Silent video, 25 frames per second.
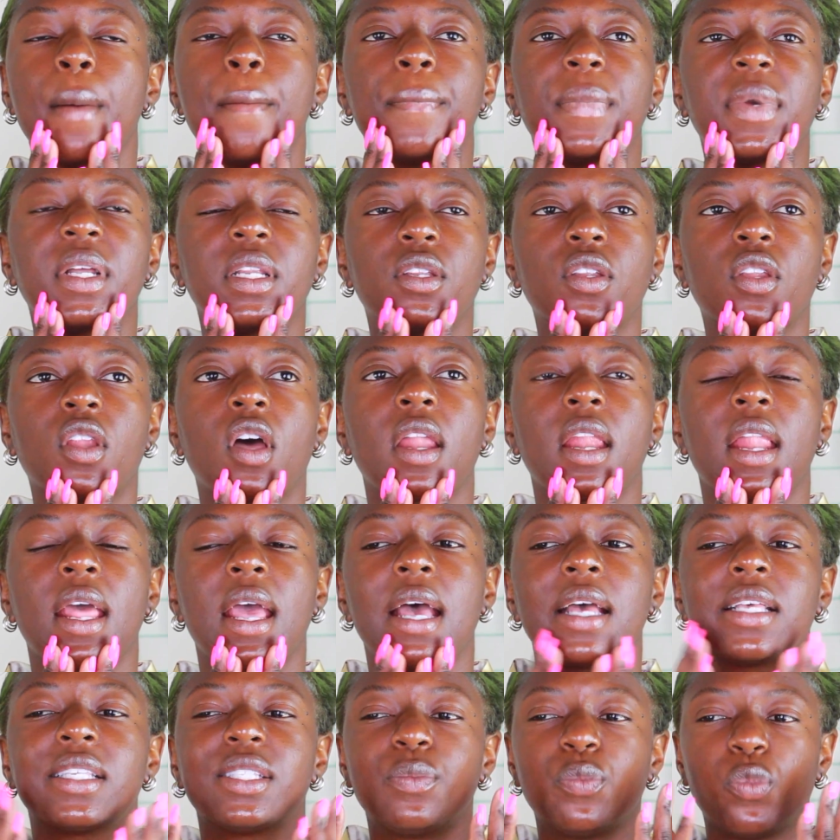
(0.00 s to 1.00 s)
but not
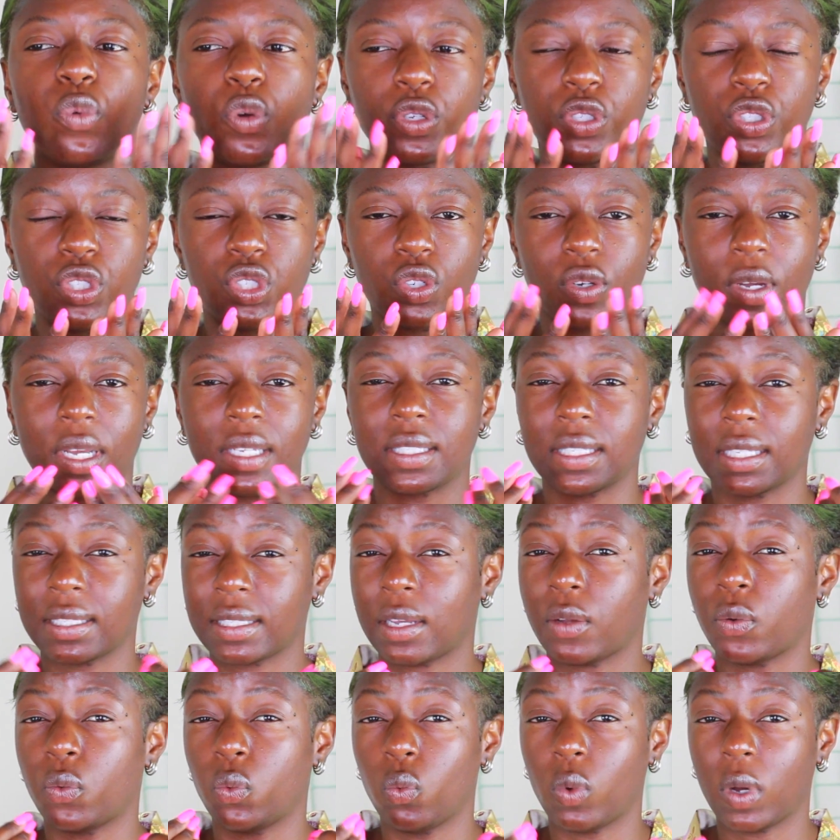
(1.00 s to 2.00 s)
as moisturized as
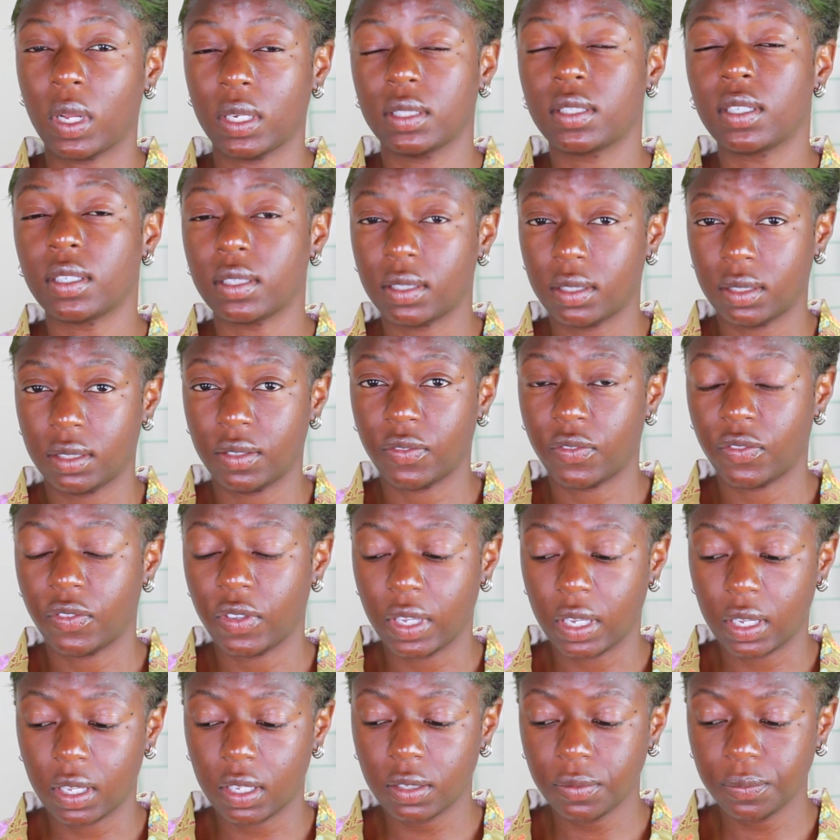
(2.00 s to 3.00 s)
I would want it to
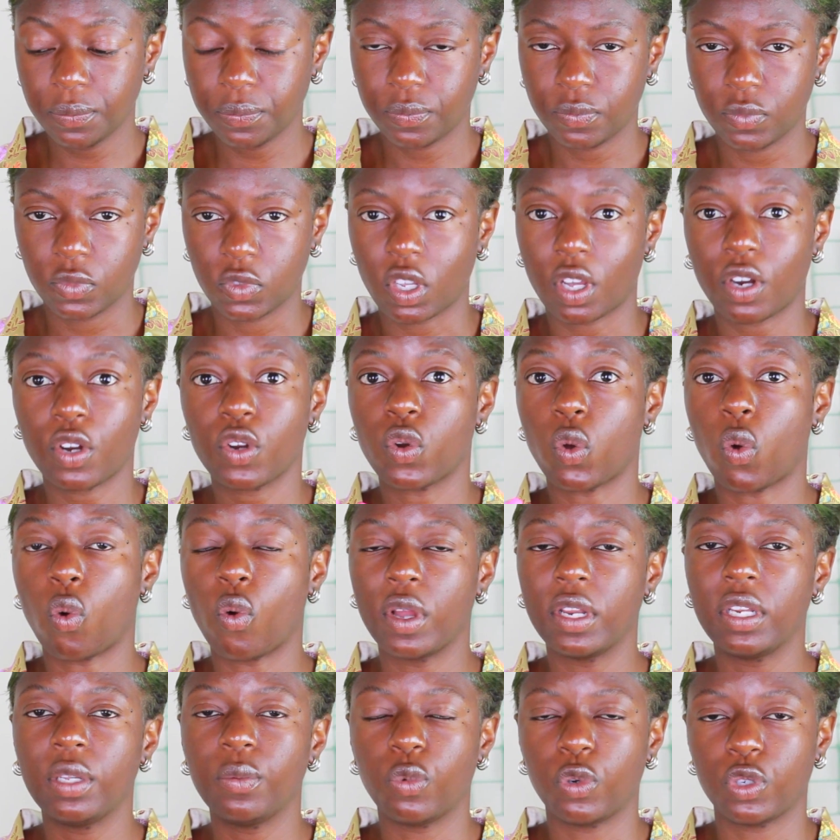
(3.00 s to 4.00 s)
feel. Not an
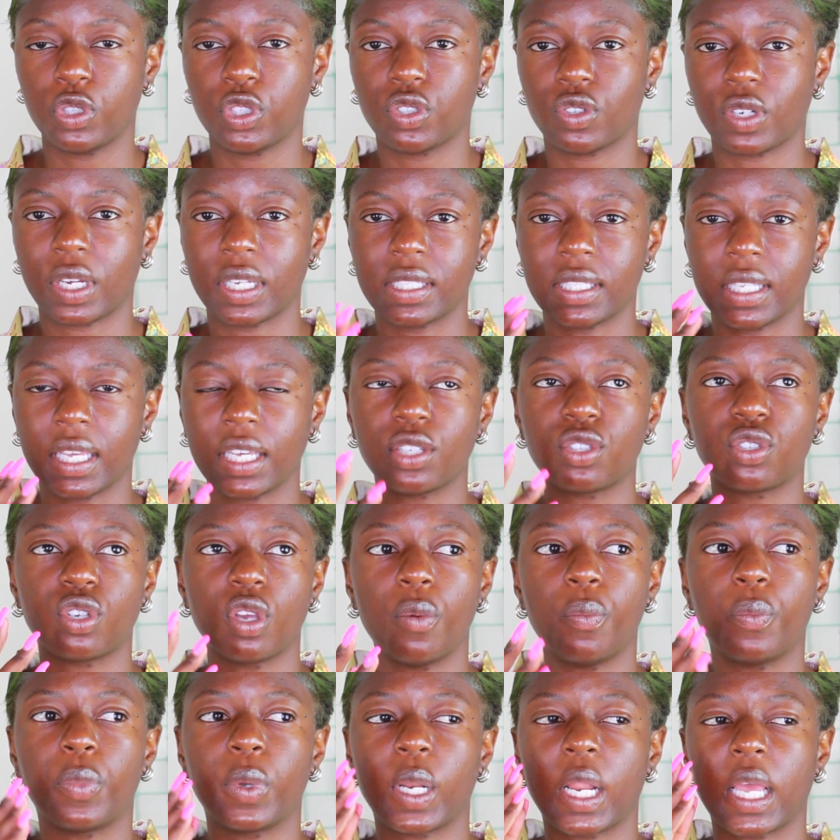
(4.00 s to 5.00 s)
oily
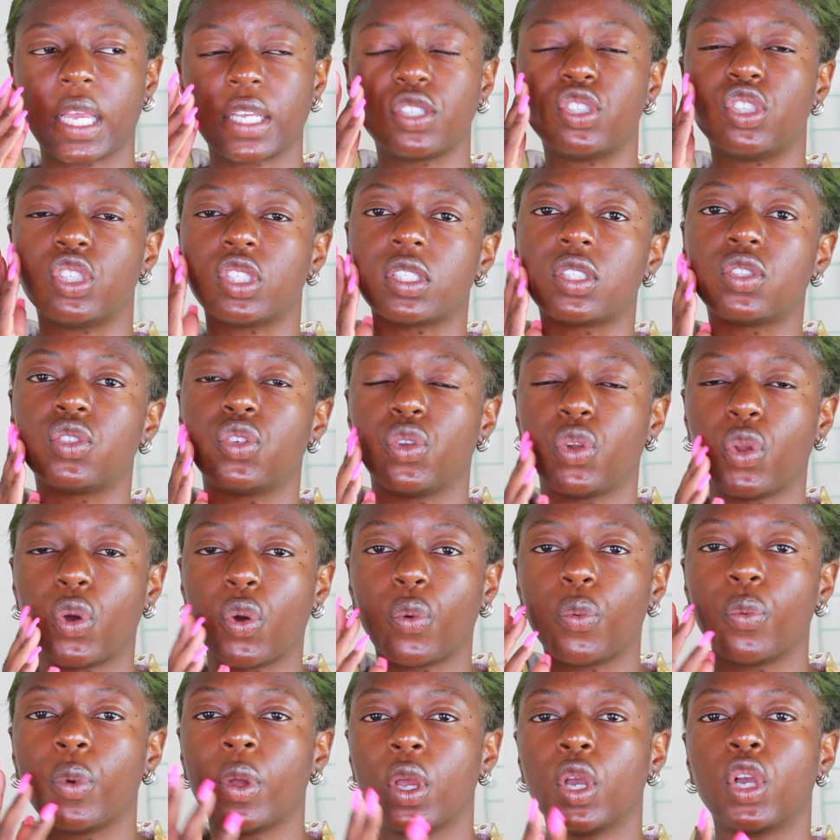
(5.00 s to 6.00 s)
moisturization, but like just, you
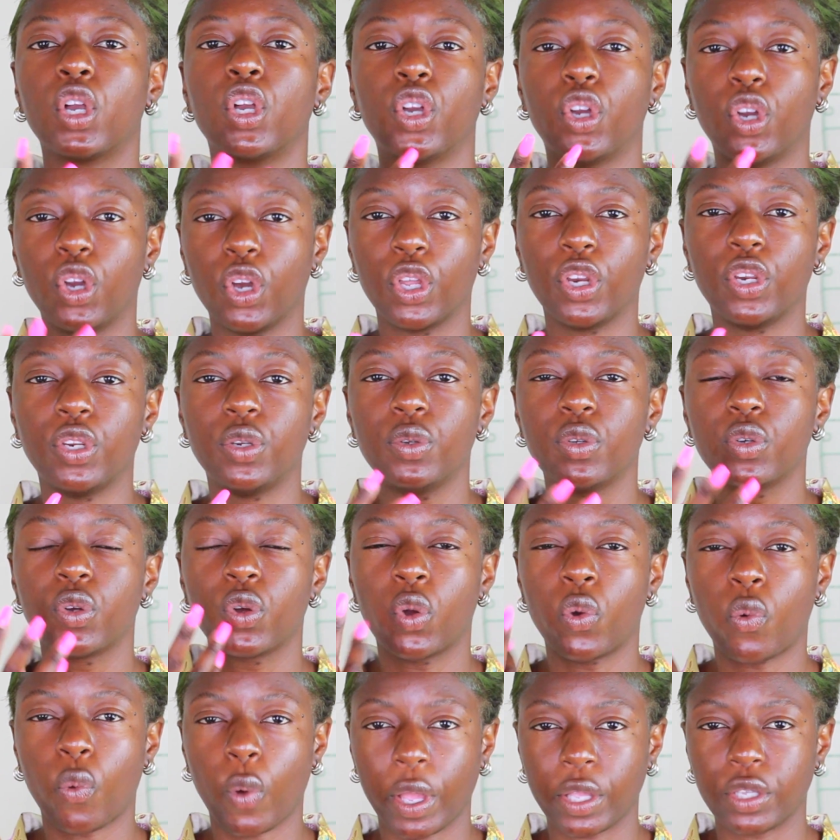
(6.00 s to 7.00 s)
know, good
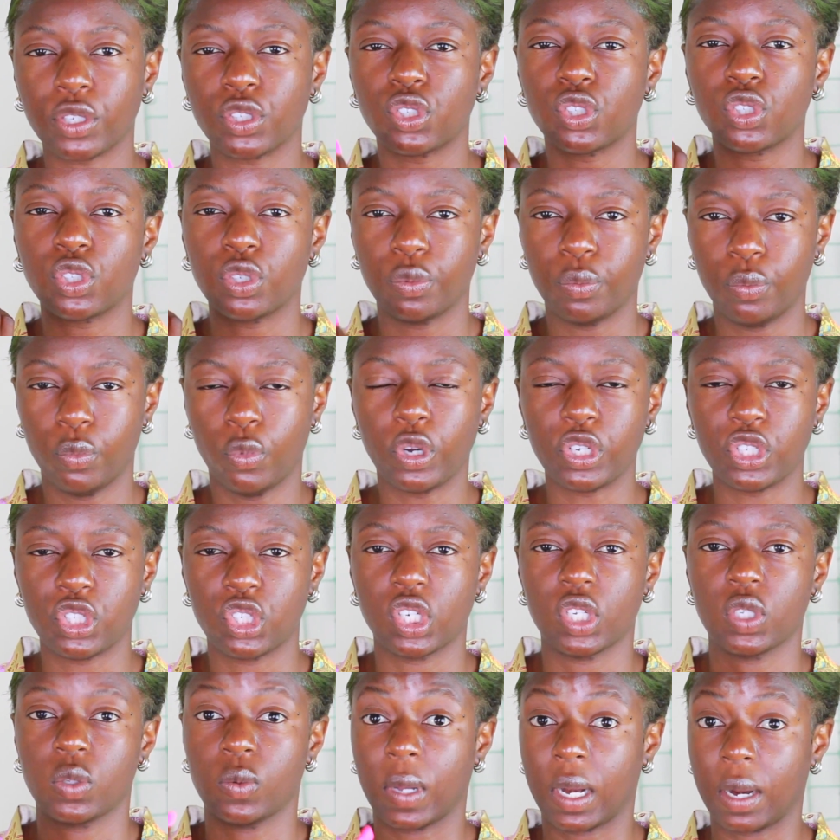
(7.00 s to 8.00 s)
quenched
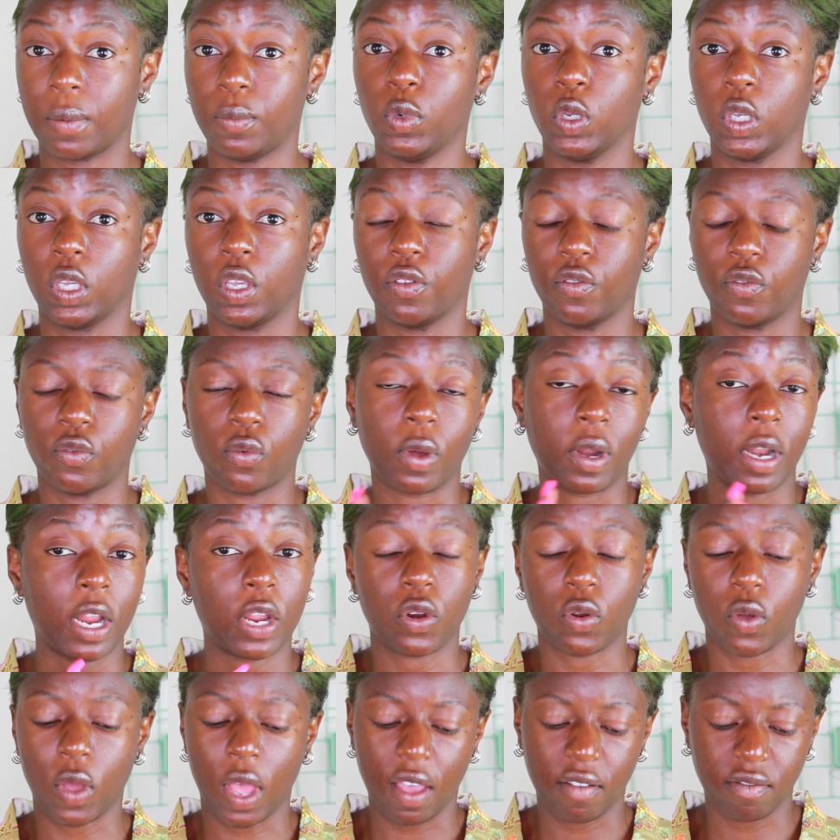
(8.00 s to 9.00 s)
moisture is what I'm looking for, and I
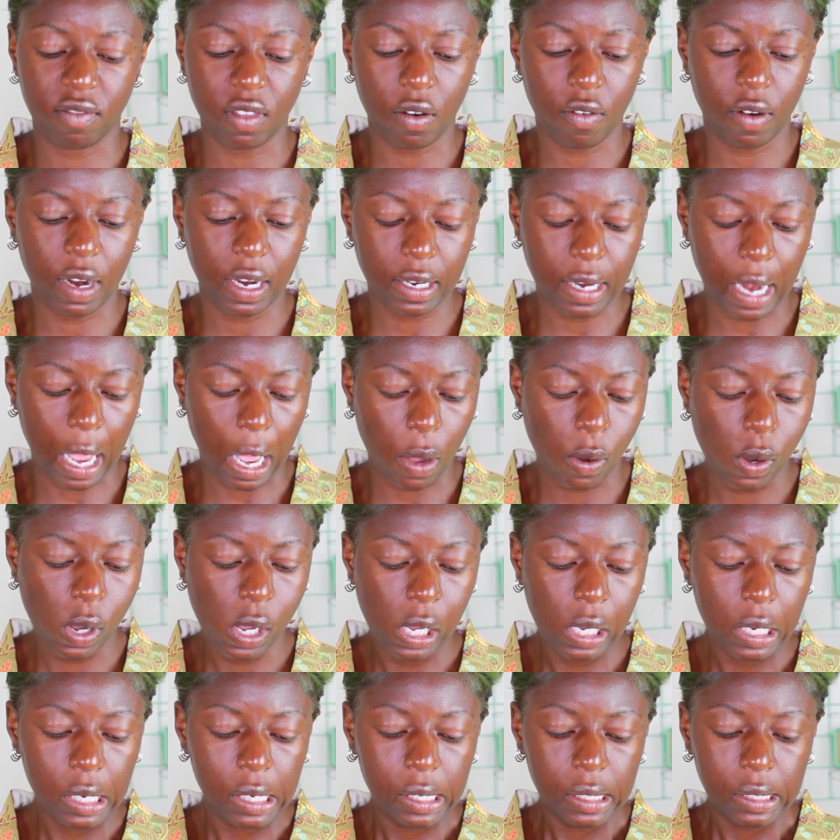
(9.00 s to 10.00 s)
don't have that right
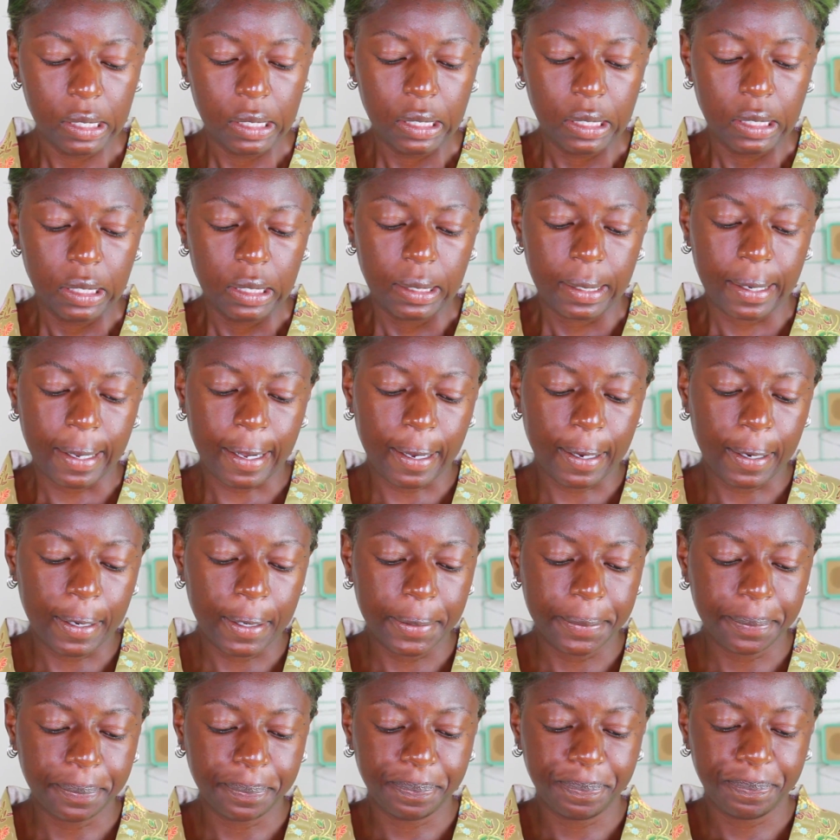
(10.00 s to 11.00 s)

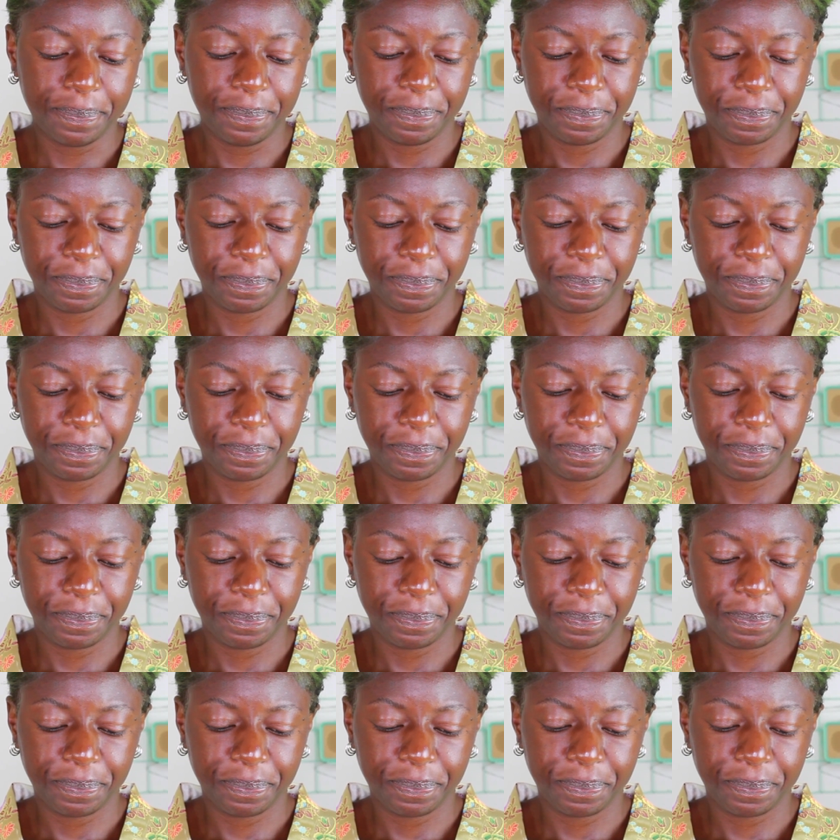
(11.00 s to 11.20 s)
now.